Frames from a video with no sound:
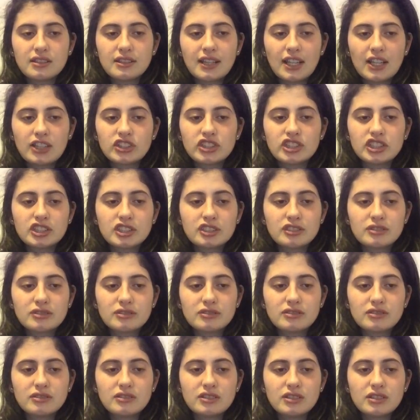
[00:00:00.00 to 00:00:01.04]
that just,
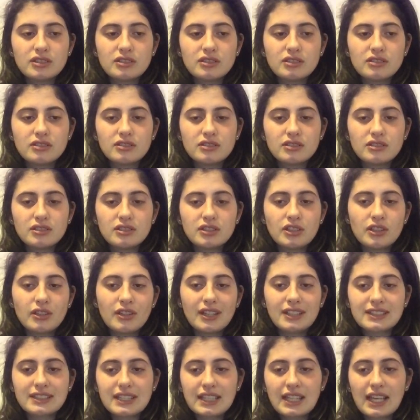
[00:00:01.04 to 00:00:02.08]

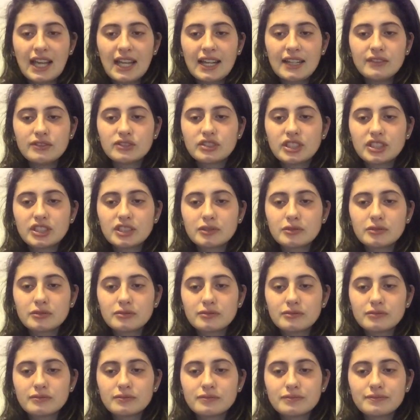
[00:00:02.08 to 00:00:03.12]
that's kind of just
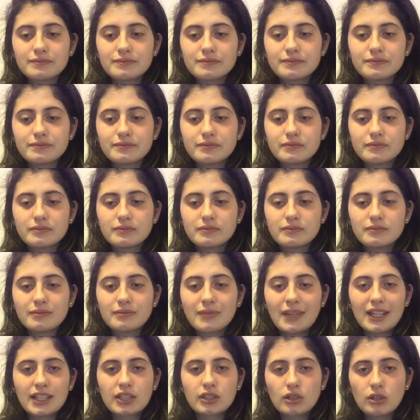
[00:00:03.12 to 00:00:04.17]

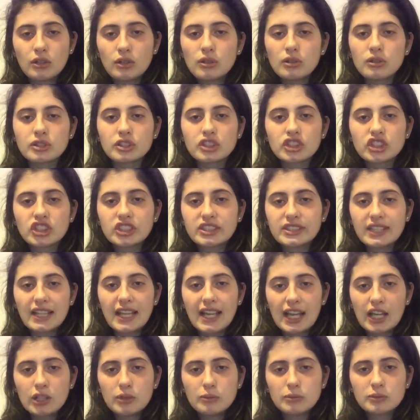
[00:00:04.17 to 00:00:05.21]
my goal, is just to
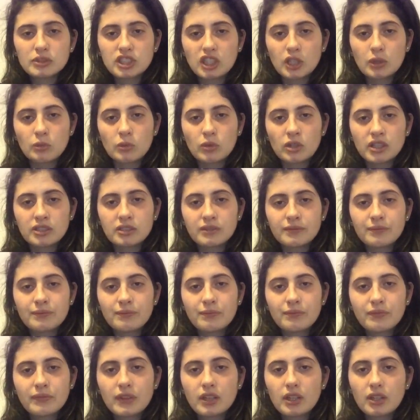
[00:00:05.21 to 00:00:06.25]
help someone
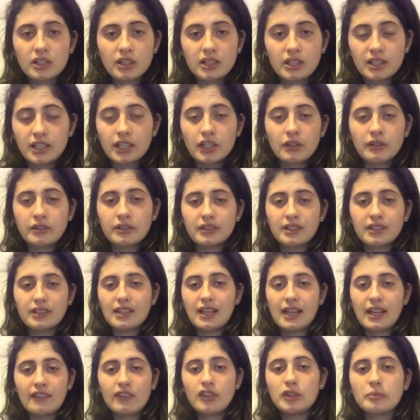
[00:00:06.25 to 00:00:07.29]
or,
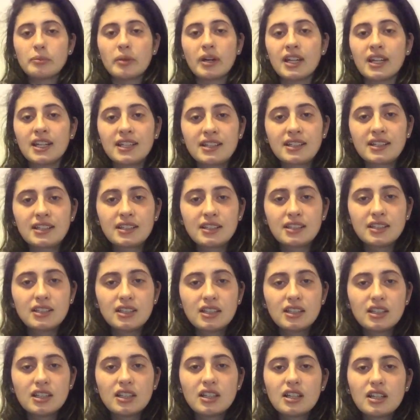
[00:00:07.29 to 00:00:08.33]
everybody,
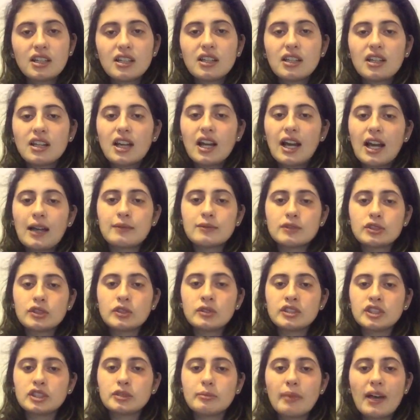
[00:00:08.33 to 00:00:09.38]
to
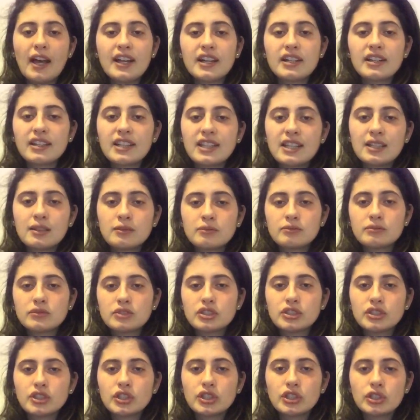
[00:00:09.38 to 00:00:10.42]
inspire them
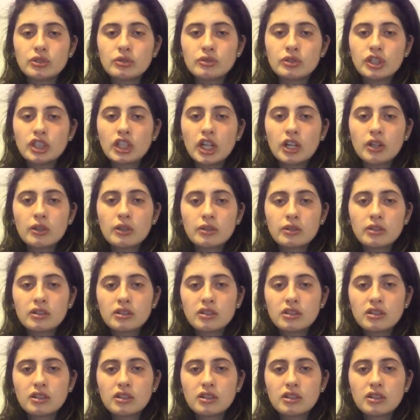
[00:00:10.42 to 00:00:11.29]
to,